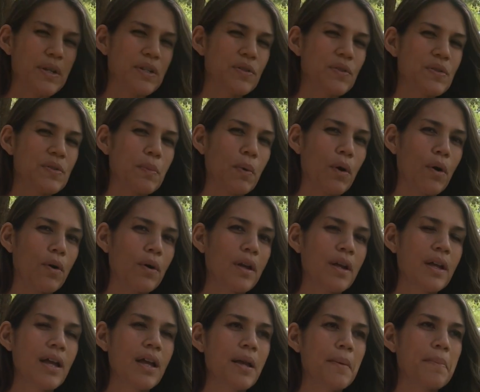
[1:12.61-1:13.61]
way too small
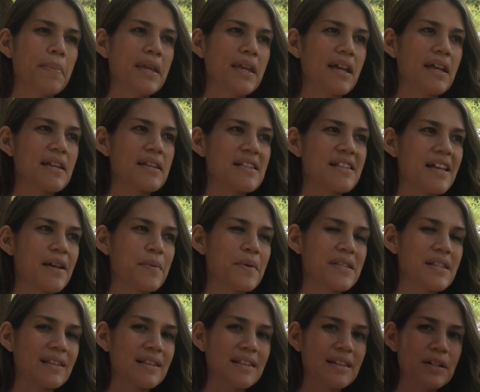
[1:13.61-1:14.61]
because I was
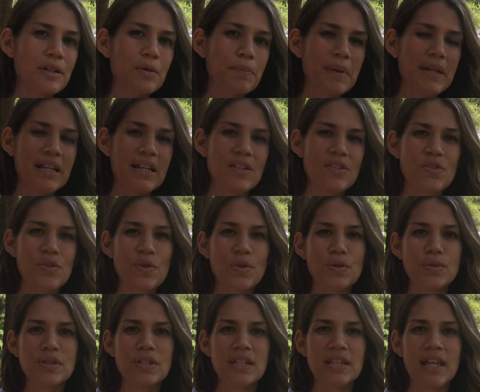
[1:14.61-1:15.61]
a little bit
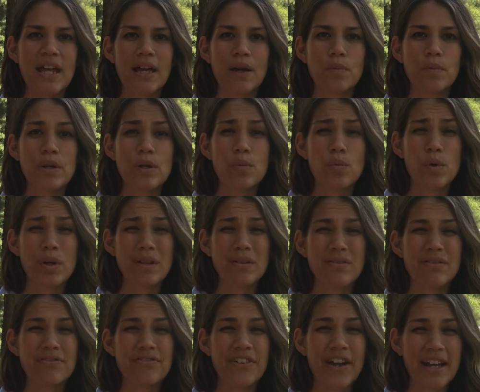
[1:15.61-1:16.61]
concerned that we
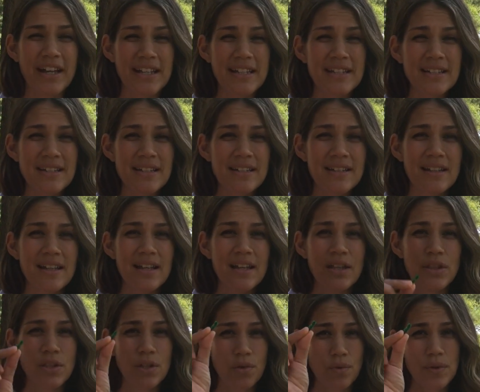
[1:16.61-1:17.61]
wouldn't find
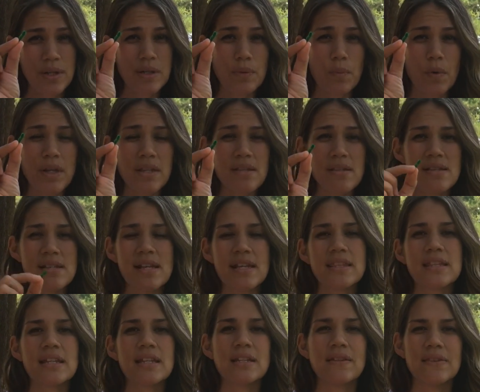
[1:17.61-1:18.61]
the green ones at
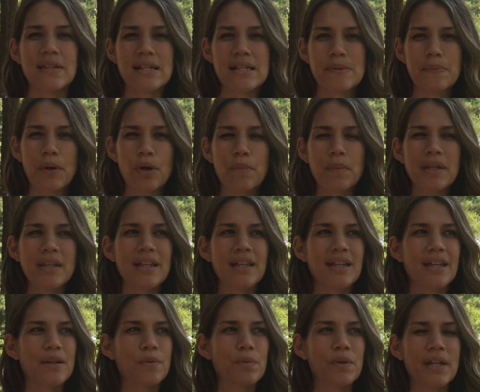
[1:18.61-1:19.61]
the end of the experiment, and
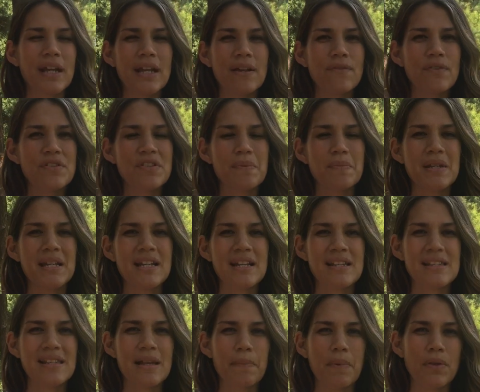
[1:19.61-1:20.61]
I would hate for somebody to
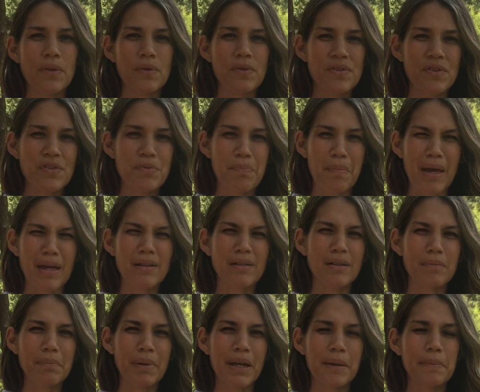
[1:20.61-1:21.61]
step on those. There's metal
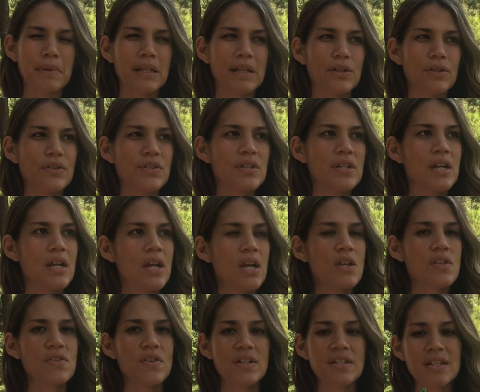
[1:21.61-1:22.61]
in pipe cleaners.
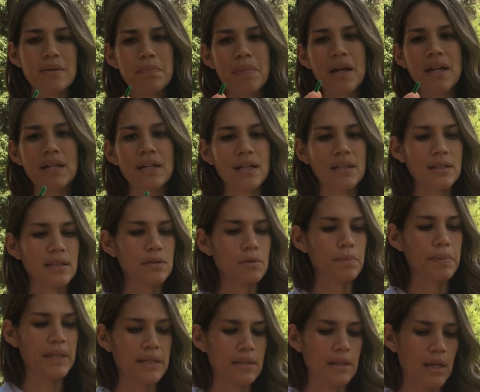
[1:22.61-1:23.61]
So I did mine a little
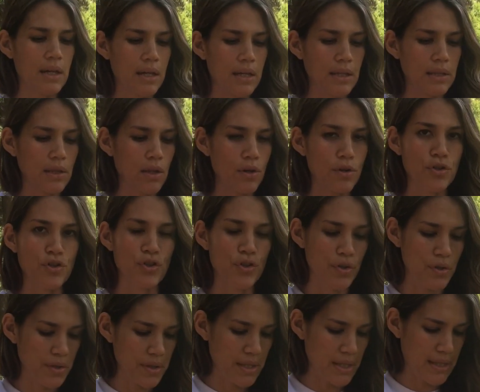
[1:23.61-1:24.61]
bit
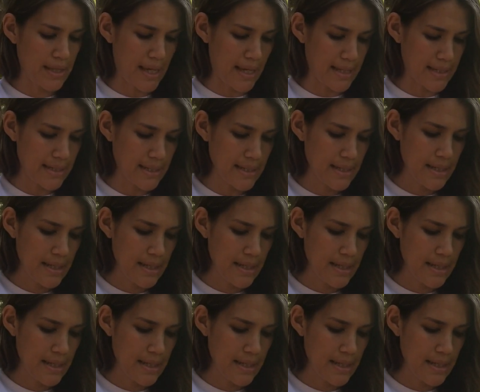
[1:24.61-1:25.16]
larger than that.